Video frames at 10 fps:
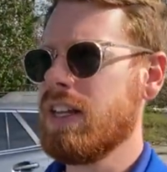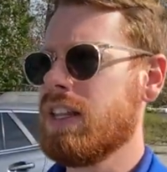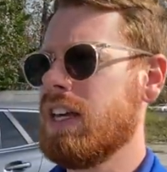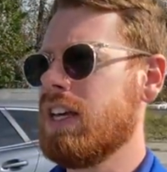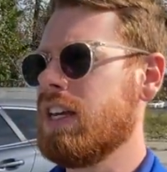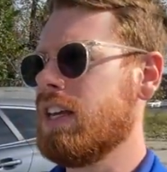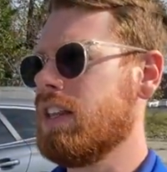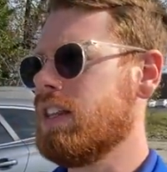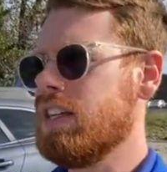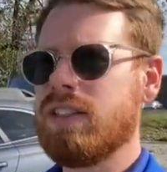then
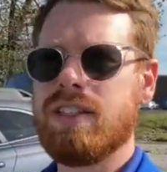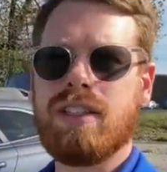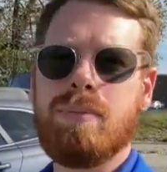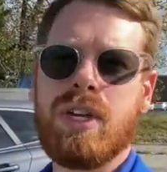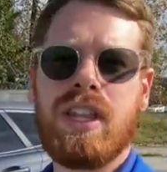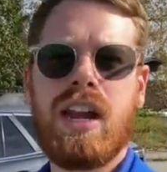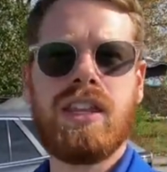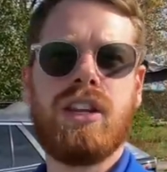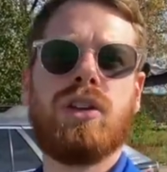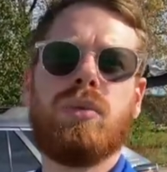this is something that I
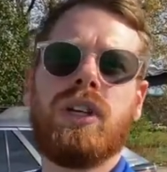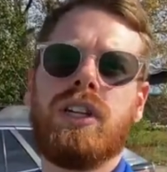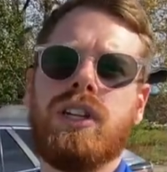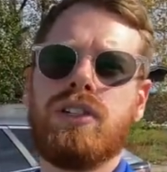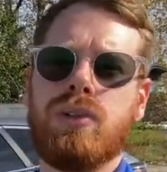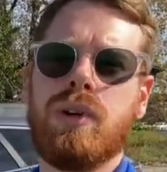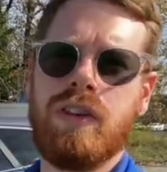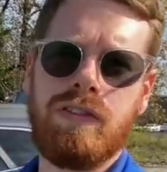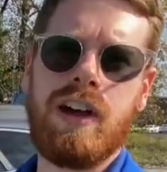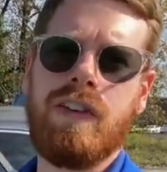think you'll really enjoy
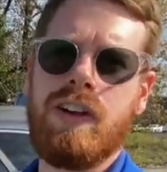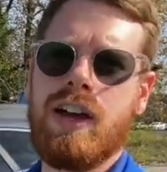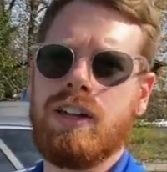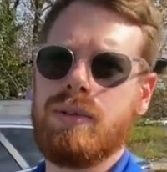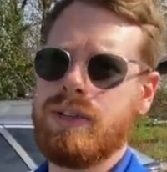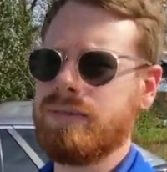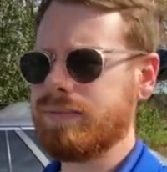and find value in.